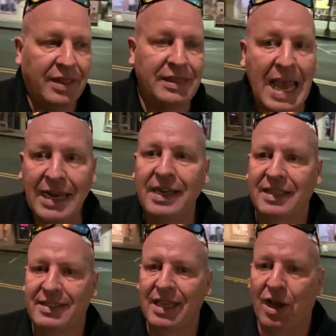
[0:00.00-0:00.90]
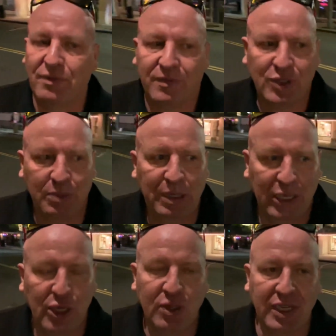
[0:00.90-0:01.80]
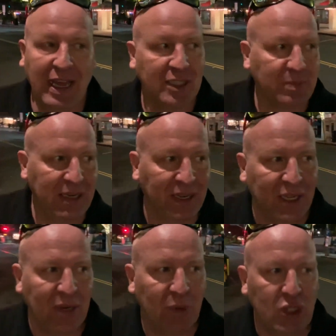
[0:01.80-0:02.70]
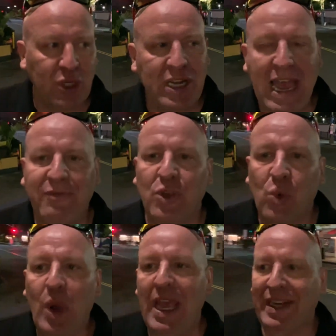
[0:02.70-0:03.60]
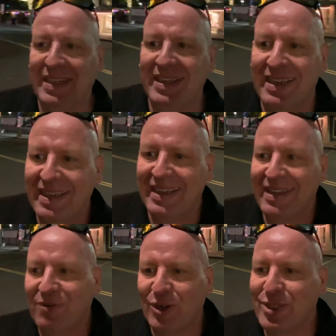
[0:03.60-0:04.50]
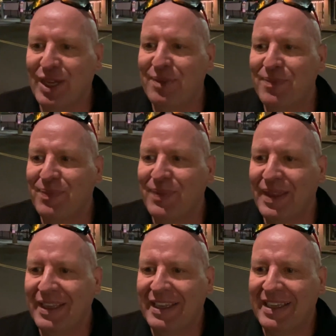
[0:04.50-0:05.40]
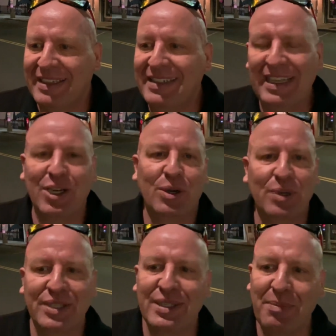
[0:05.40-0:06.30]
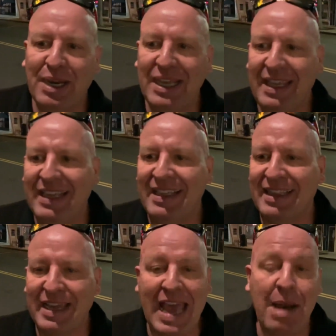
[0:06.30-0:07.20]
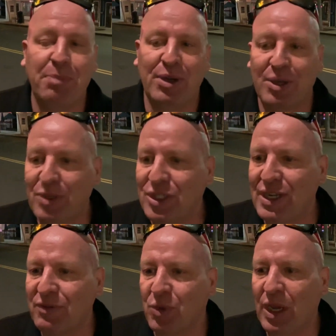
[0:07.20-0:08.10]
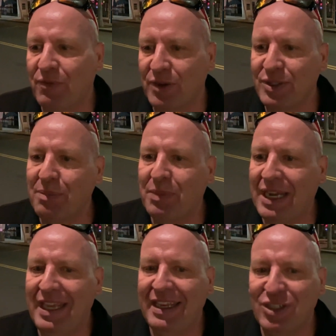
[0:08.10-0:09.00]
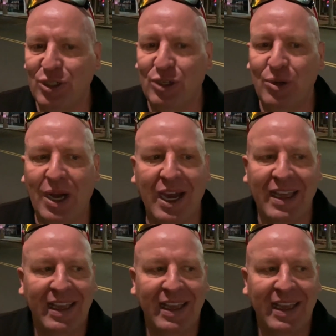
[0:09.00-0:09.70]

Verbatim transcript: That in itself should be a huge announcement. We shouldn't have to wait for some deal with somebody like Apple, or we shouldn't have to wait for somebody to, uh,